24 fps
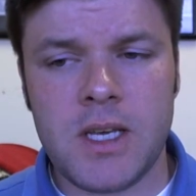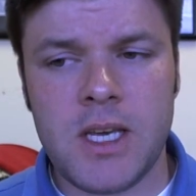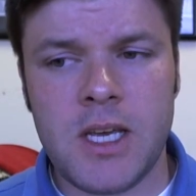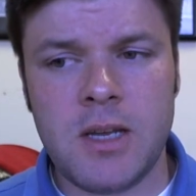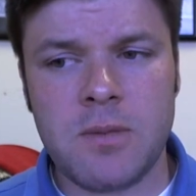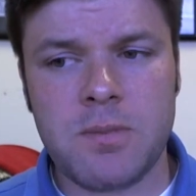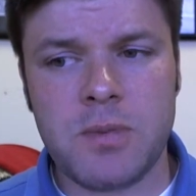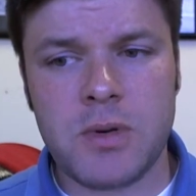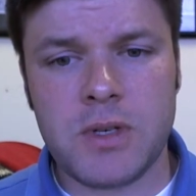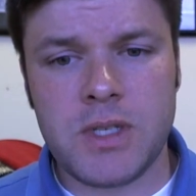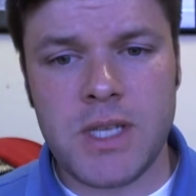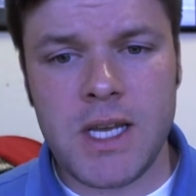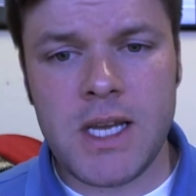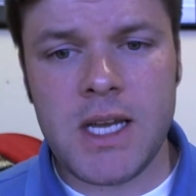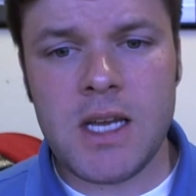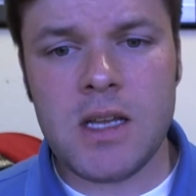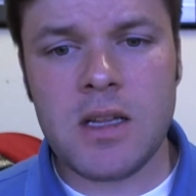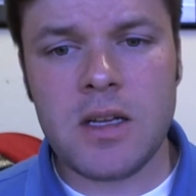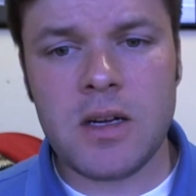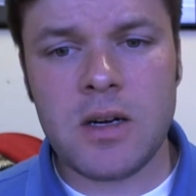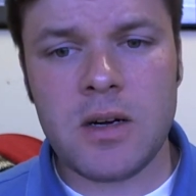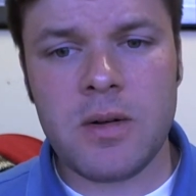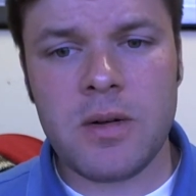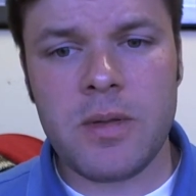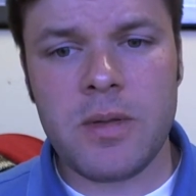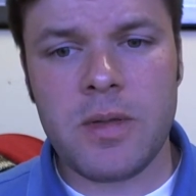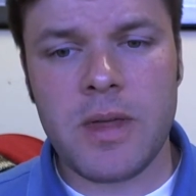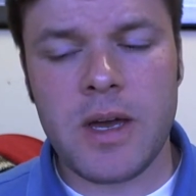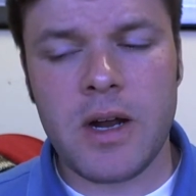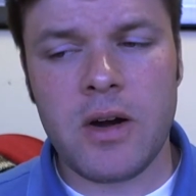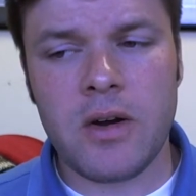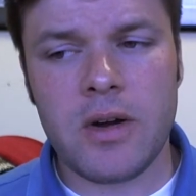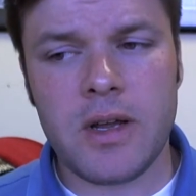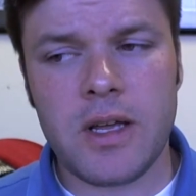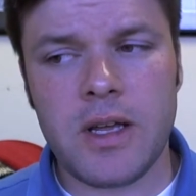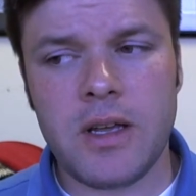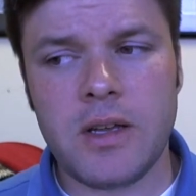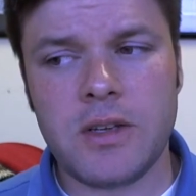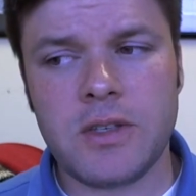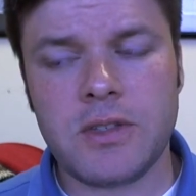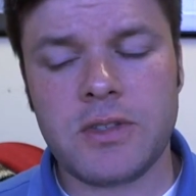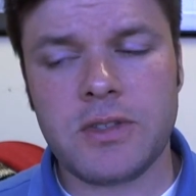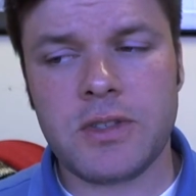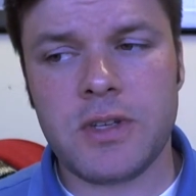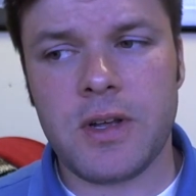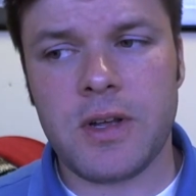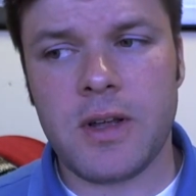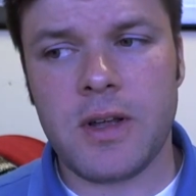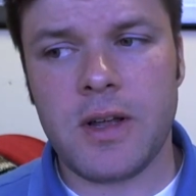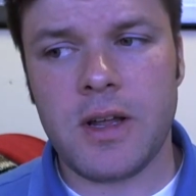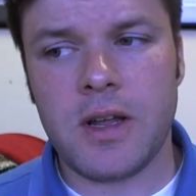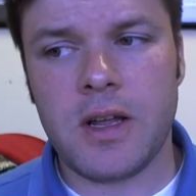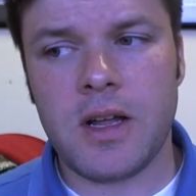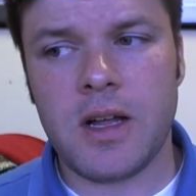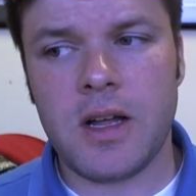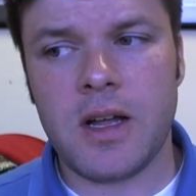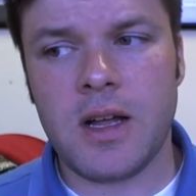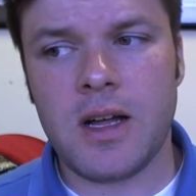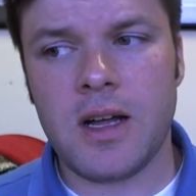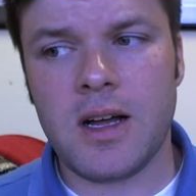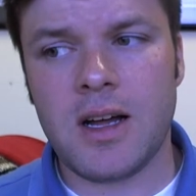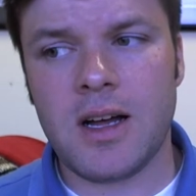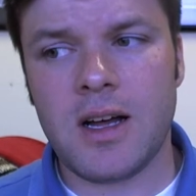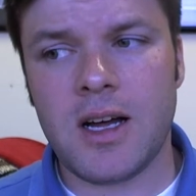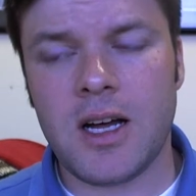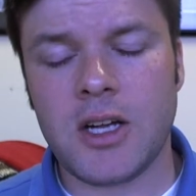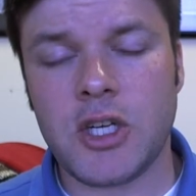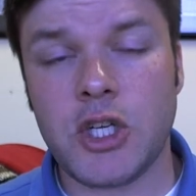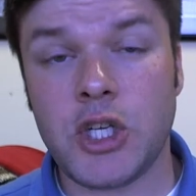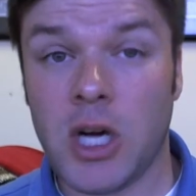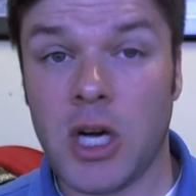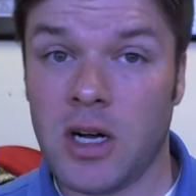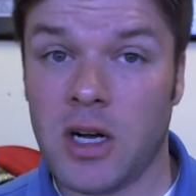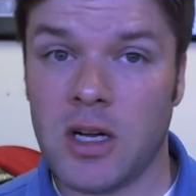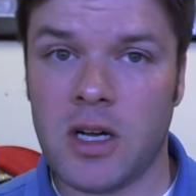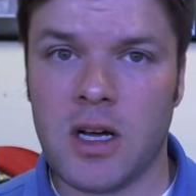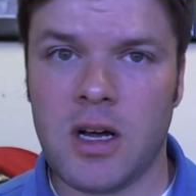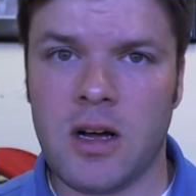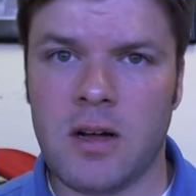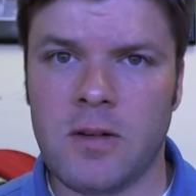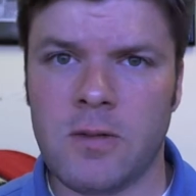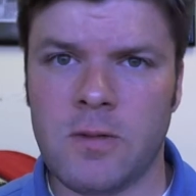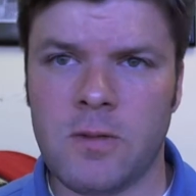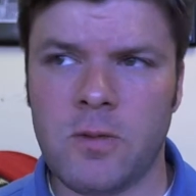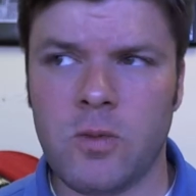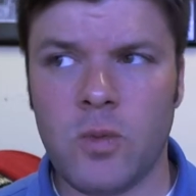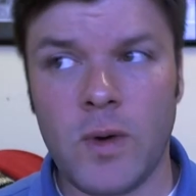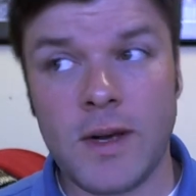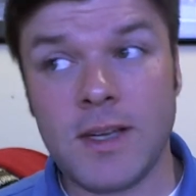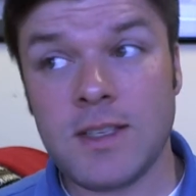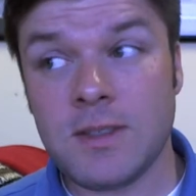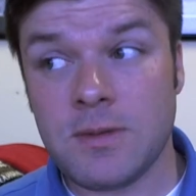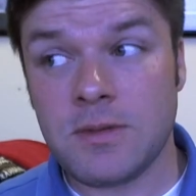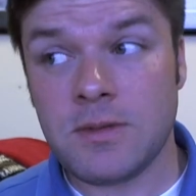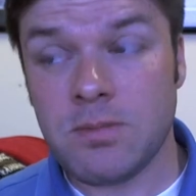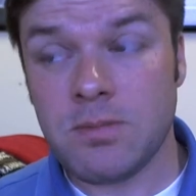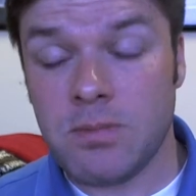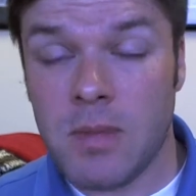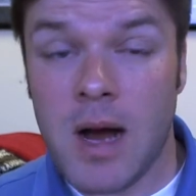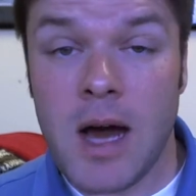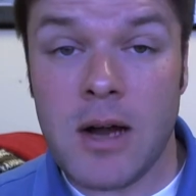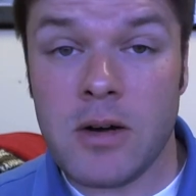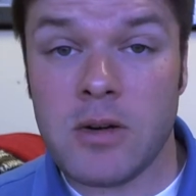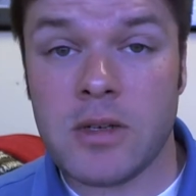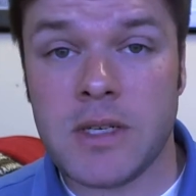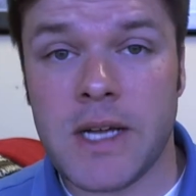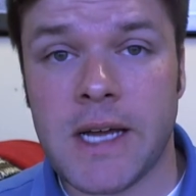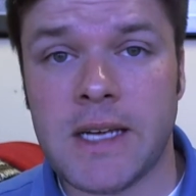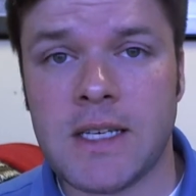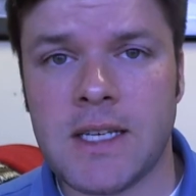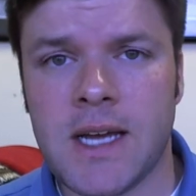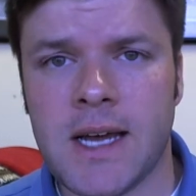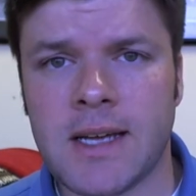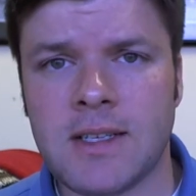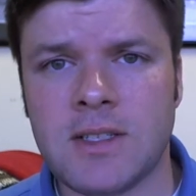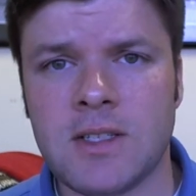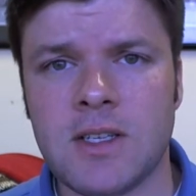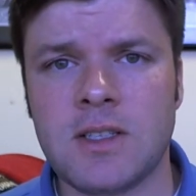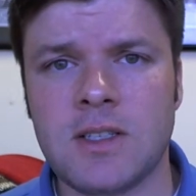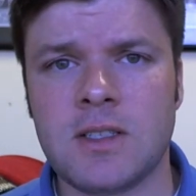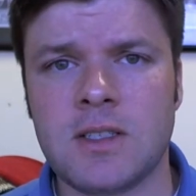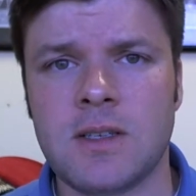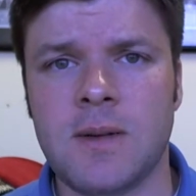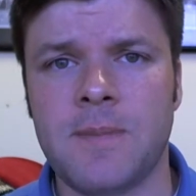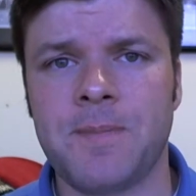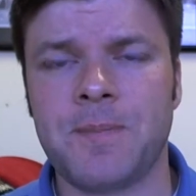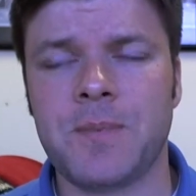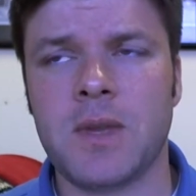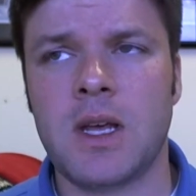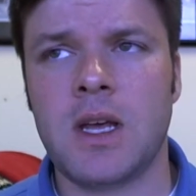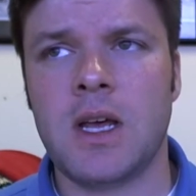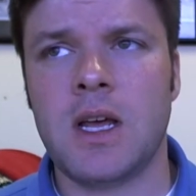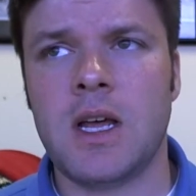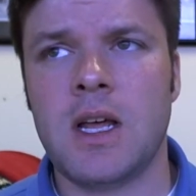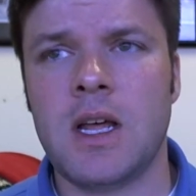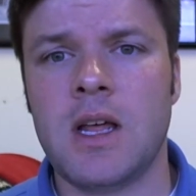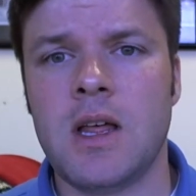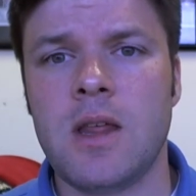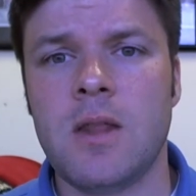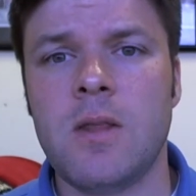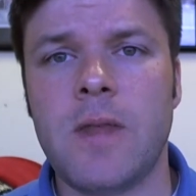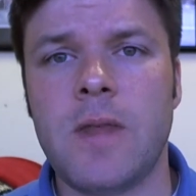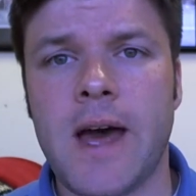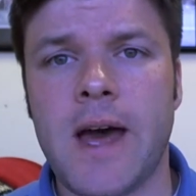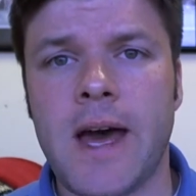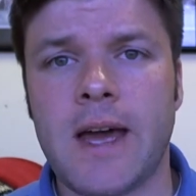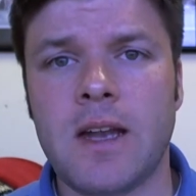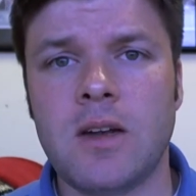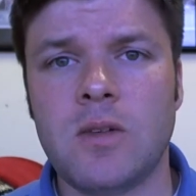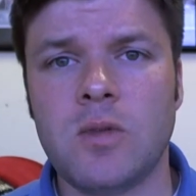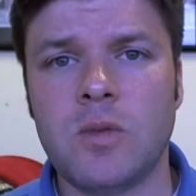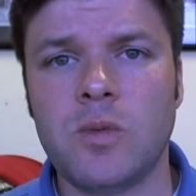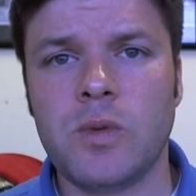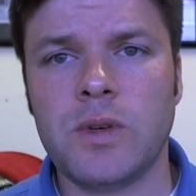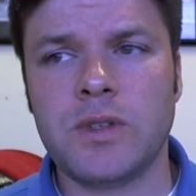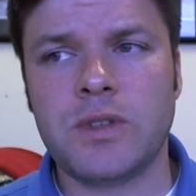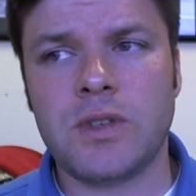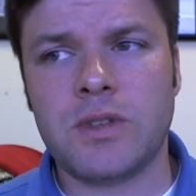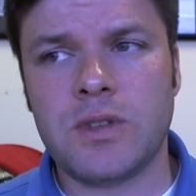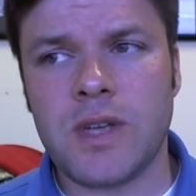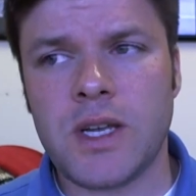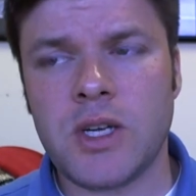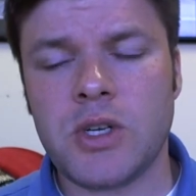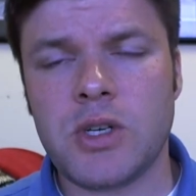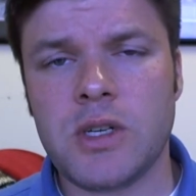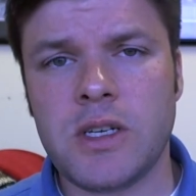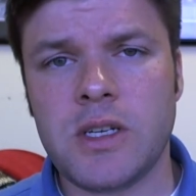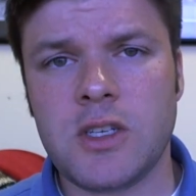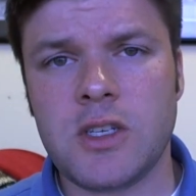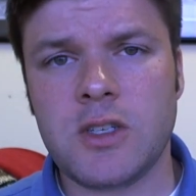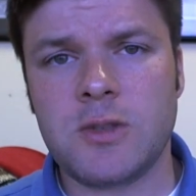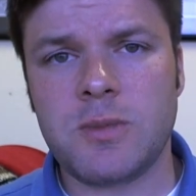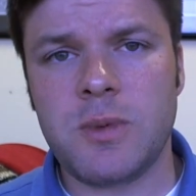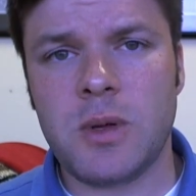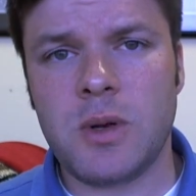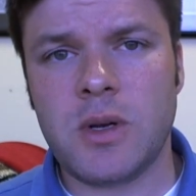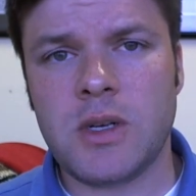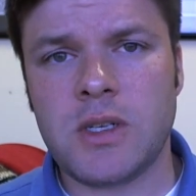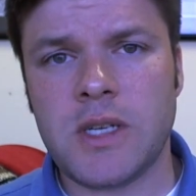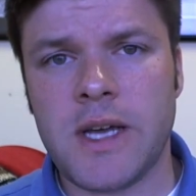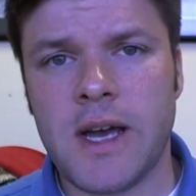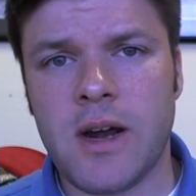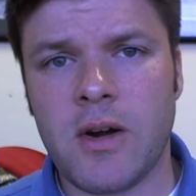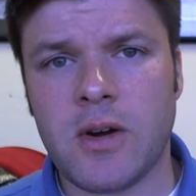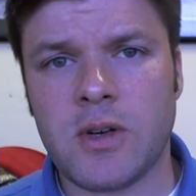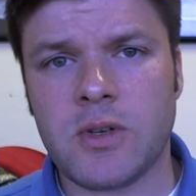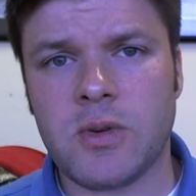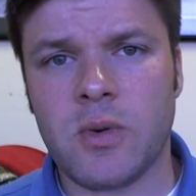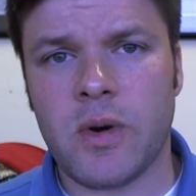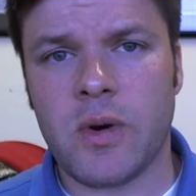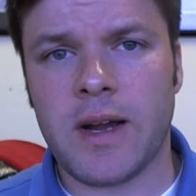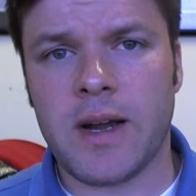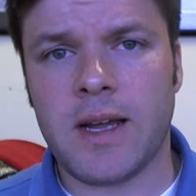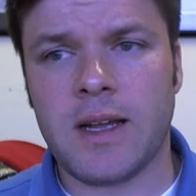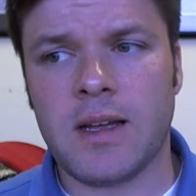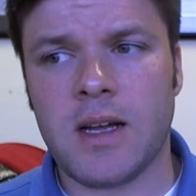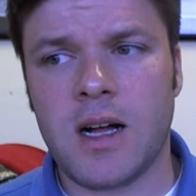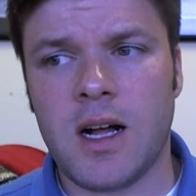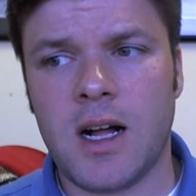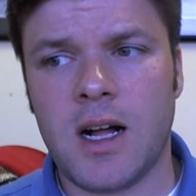In particular, there is a chunk of what is modern-day Texas that was essentially disputed territory.